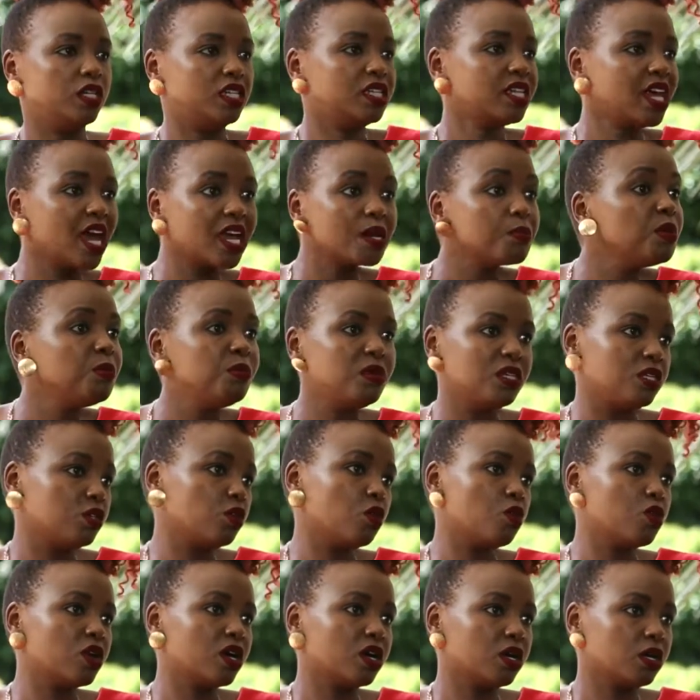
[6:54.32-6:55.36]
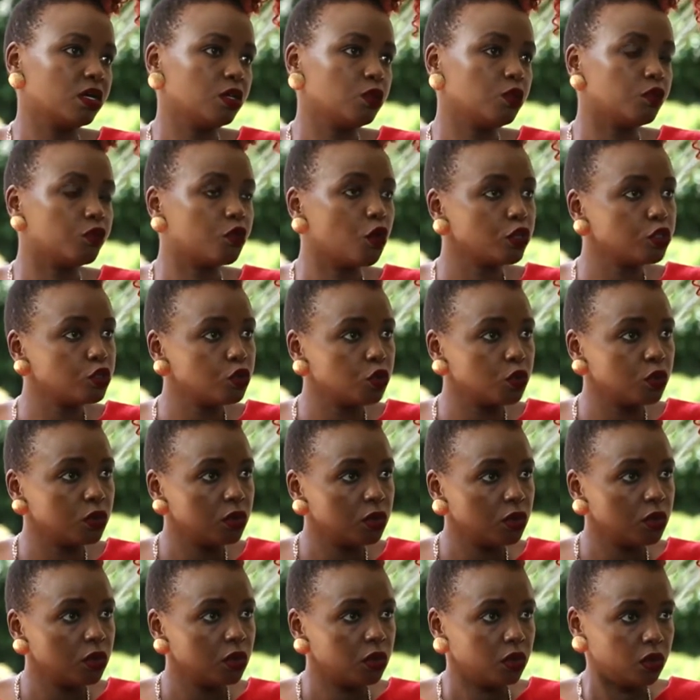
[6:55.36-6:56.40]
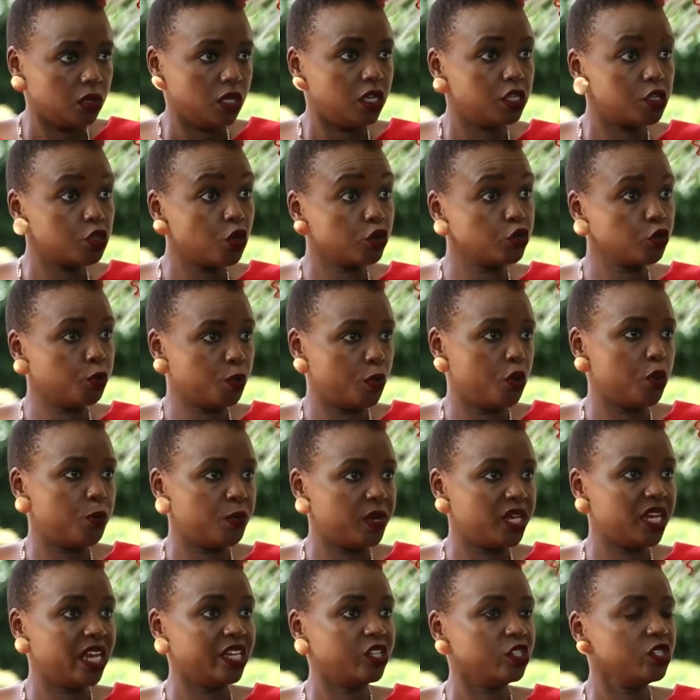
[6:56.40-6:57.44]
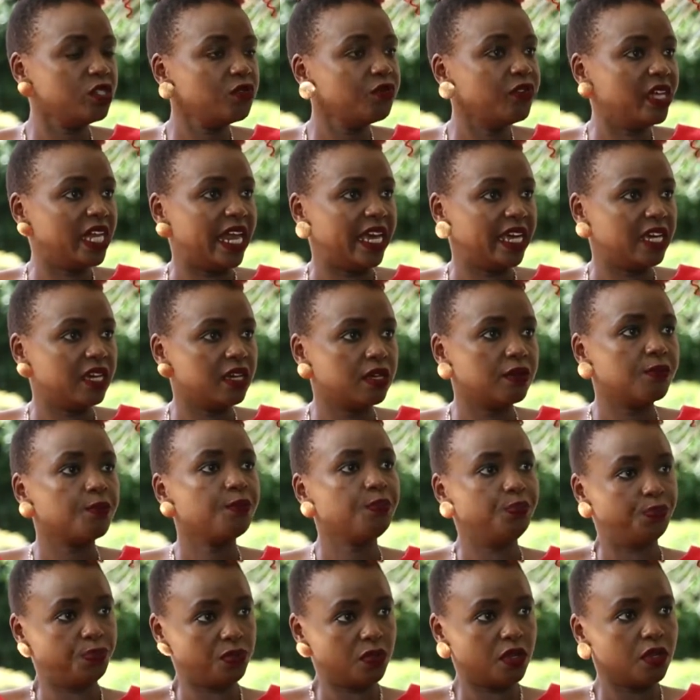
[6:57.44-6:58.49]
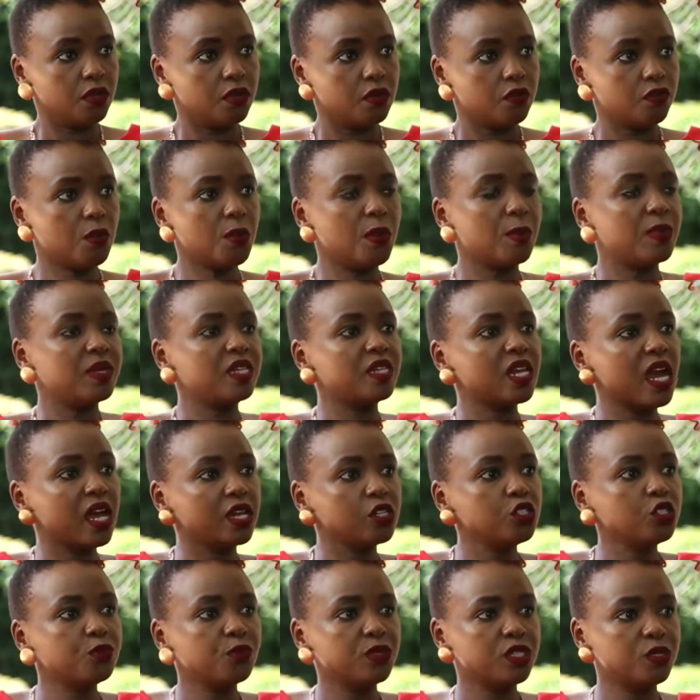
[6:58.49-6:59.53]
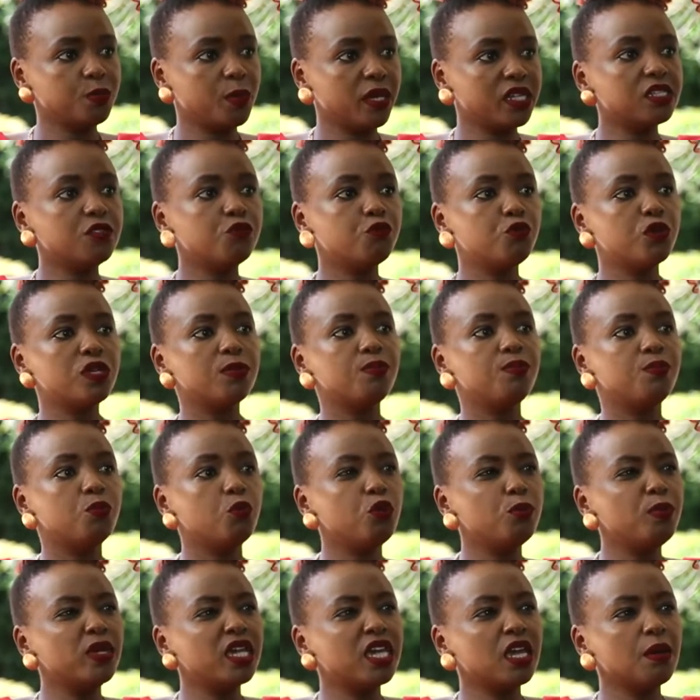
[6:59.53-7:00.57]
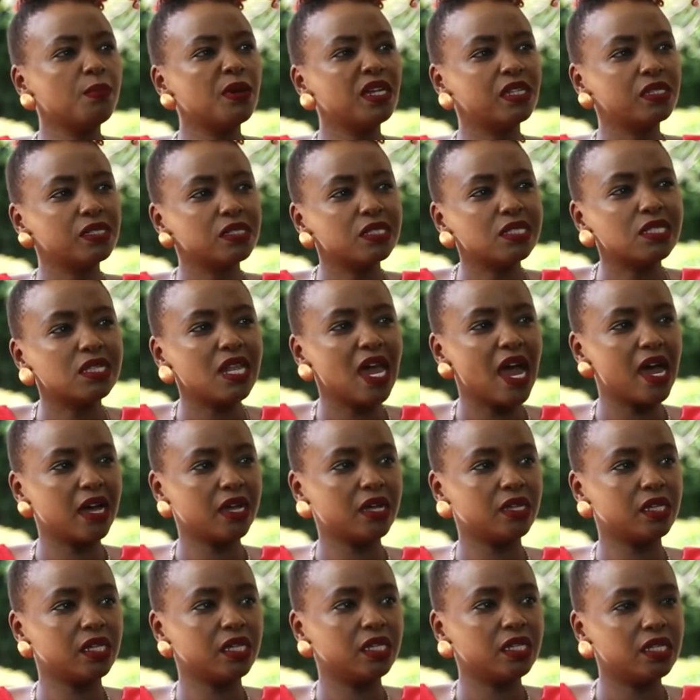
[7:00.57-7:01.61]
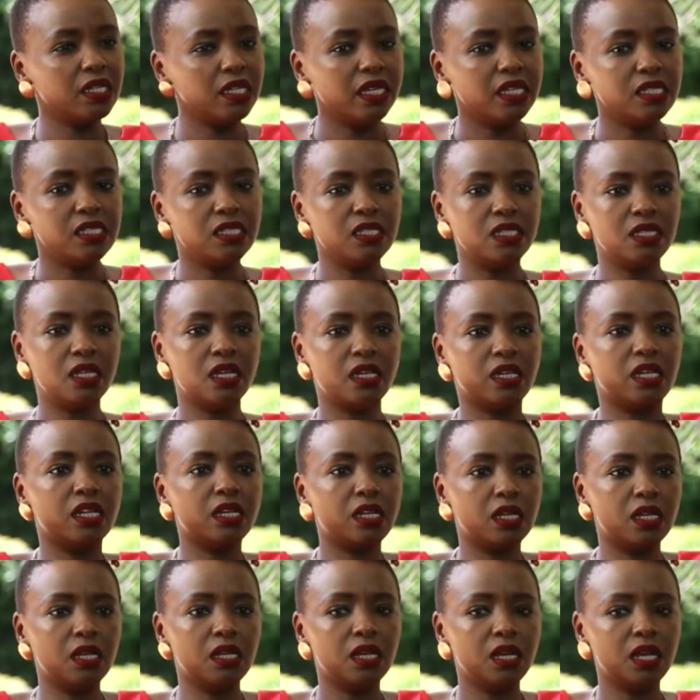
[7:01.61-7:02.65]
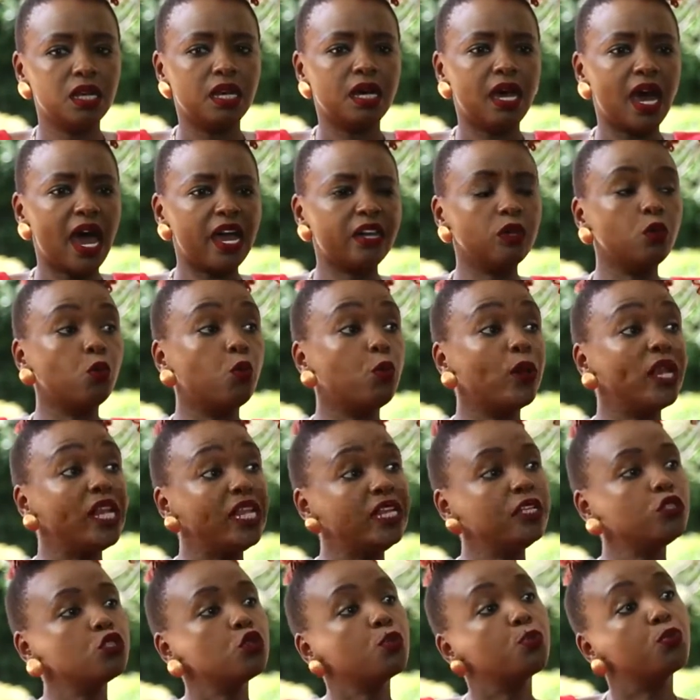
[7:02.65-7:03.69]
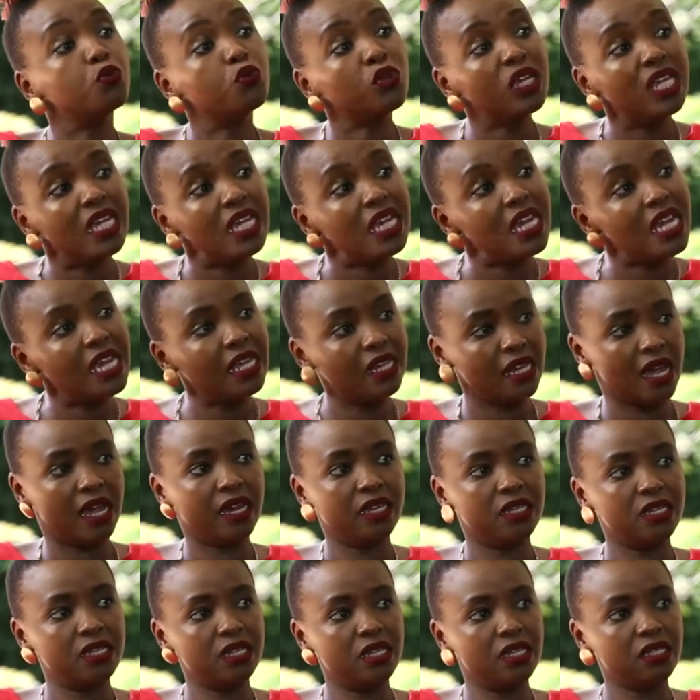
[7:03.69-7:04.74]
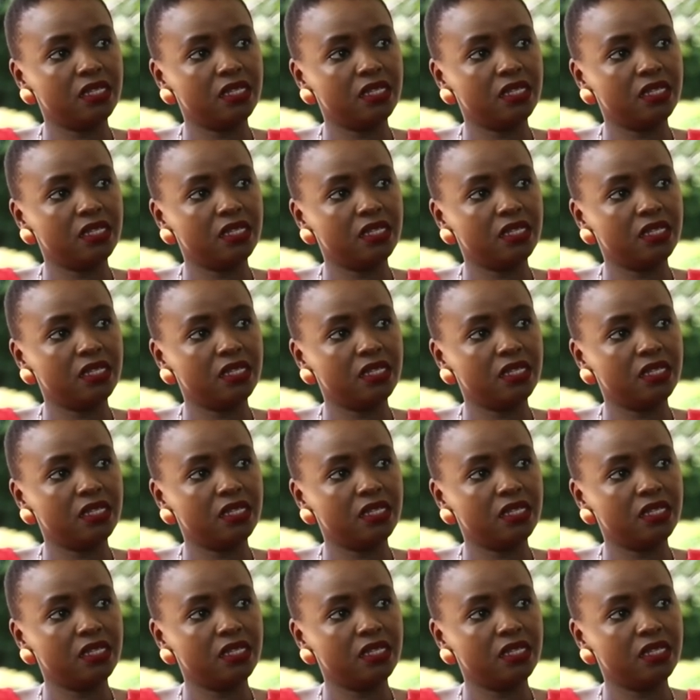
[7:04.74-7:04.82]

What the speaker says: can't be mediocre. You've got to... It's got to pop. And I just feel like from a production perspective, we became a little slack, a little lazy, a little unwilling to bring in ideas.